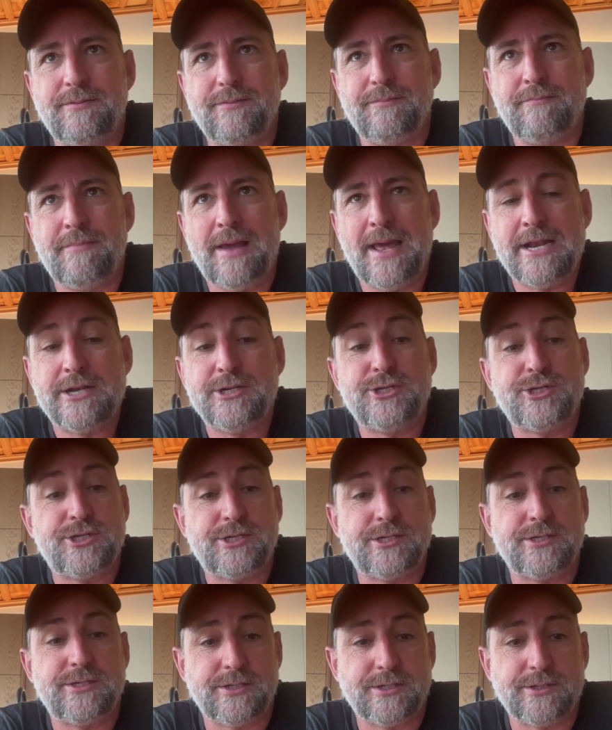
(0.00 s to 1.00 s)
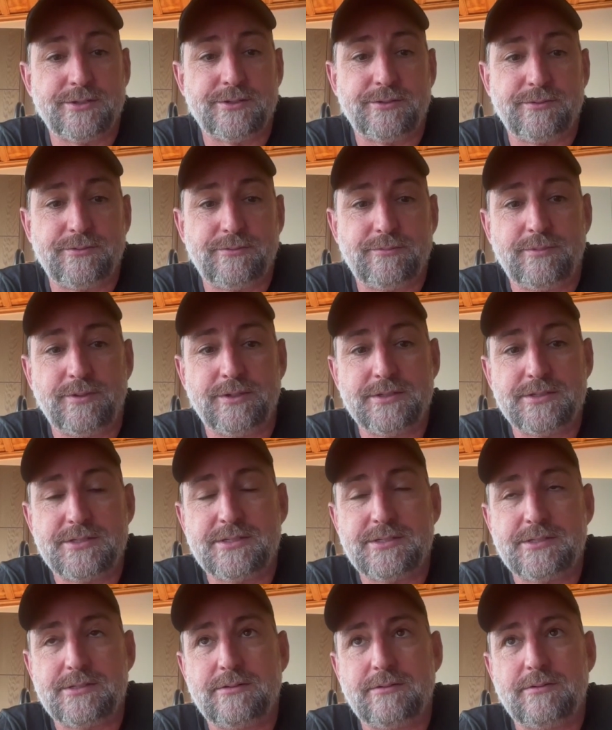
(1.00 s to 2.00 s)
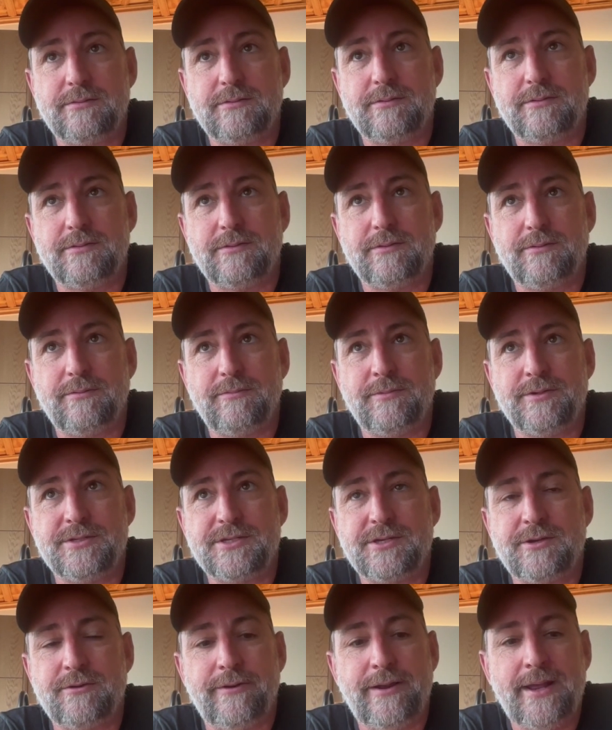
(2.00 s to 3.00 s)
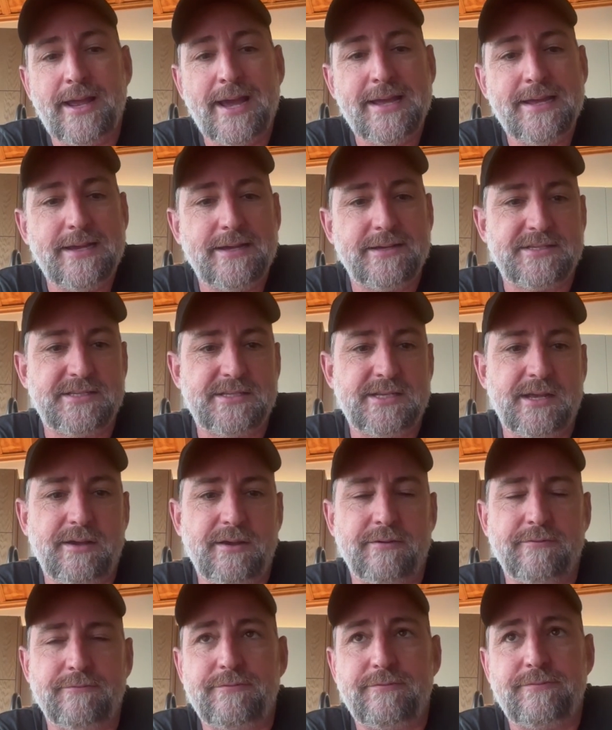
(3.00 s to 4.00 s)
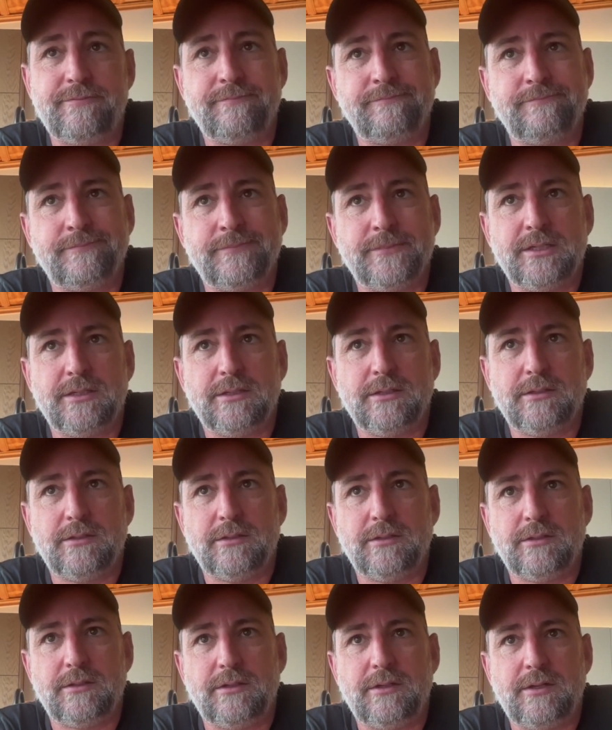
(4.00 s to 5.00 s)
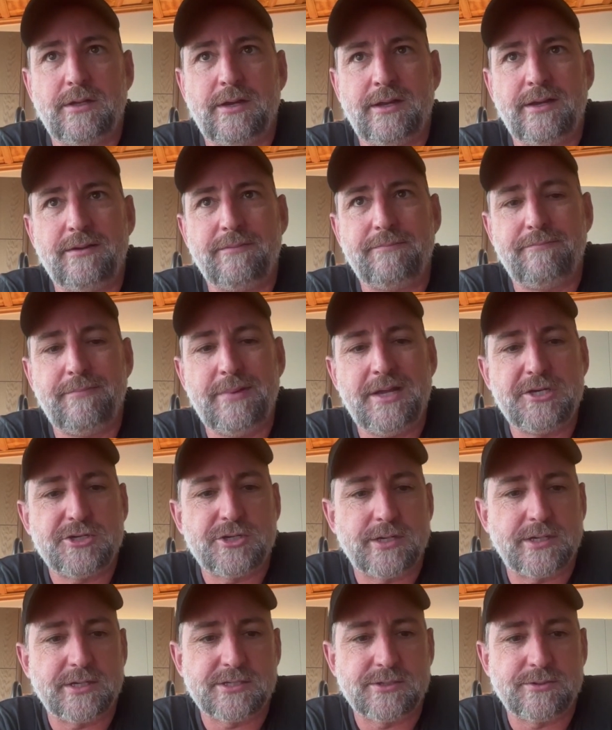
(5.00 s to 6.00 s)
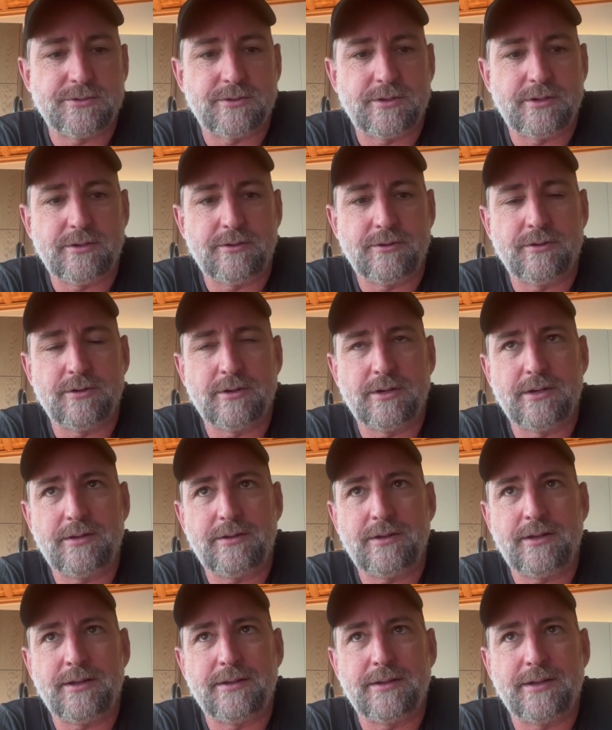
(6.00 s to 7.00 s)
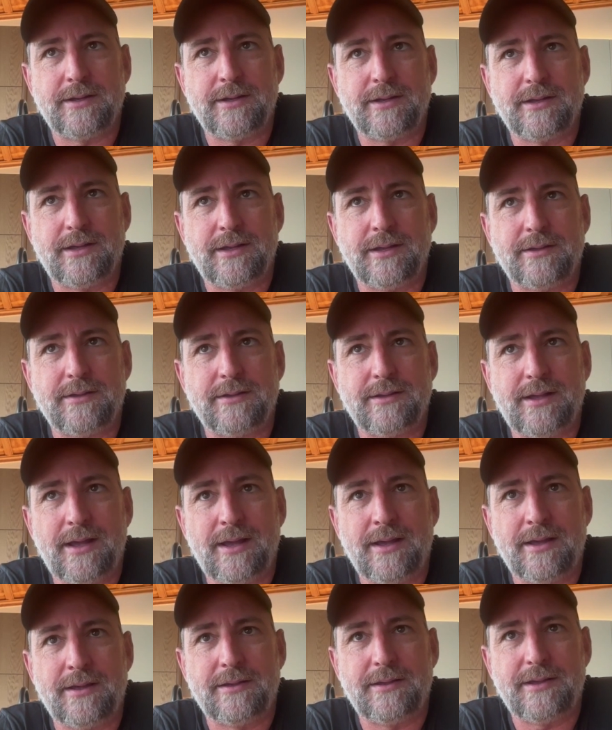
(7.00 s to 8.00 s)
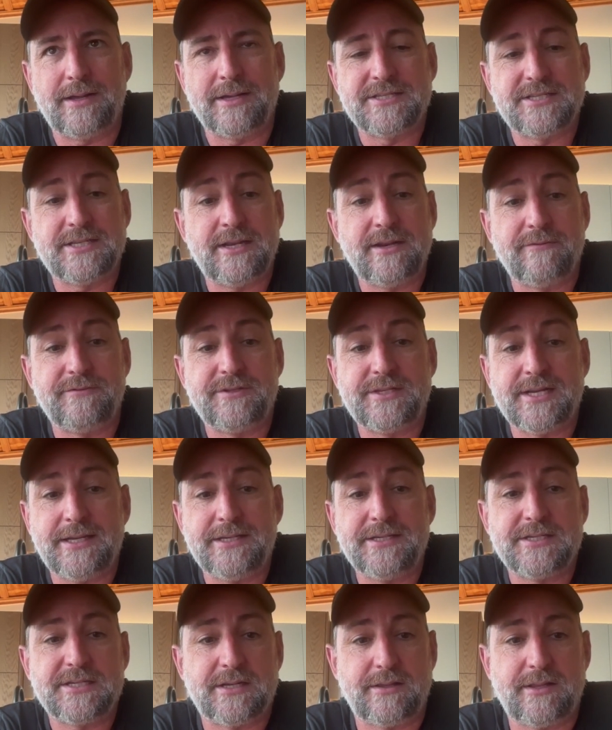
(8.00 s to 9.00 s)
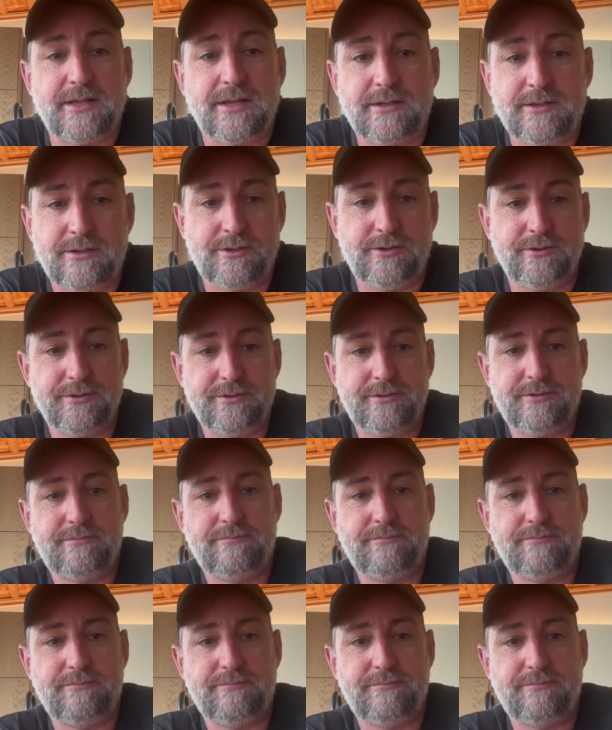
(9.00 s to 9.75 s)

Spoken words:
managed to do was create a set of kind of metrics or a set of data that could